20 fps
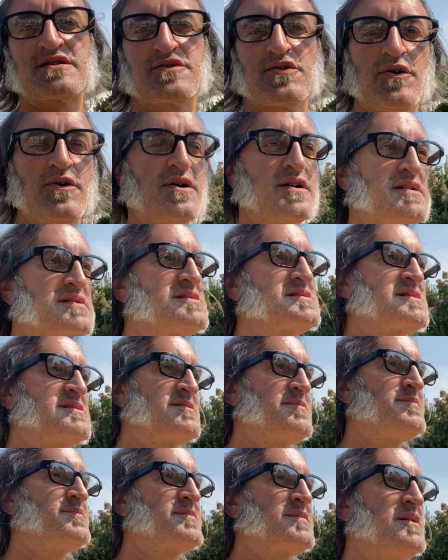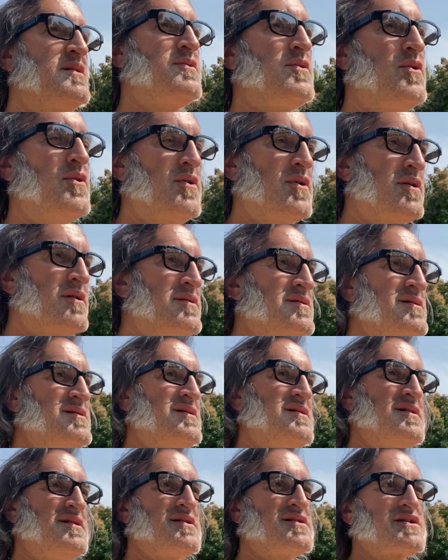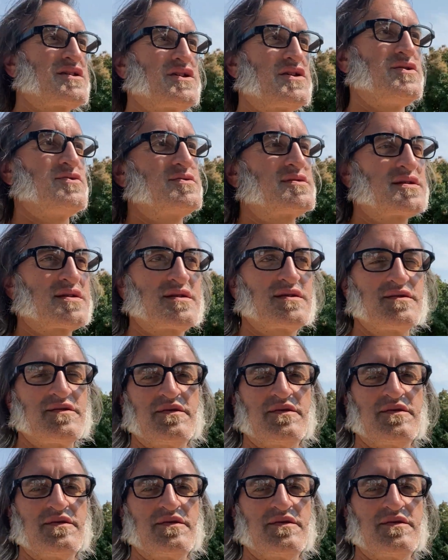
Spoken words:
toys or cute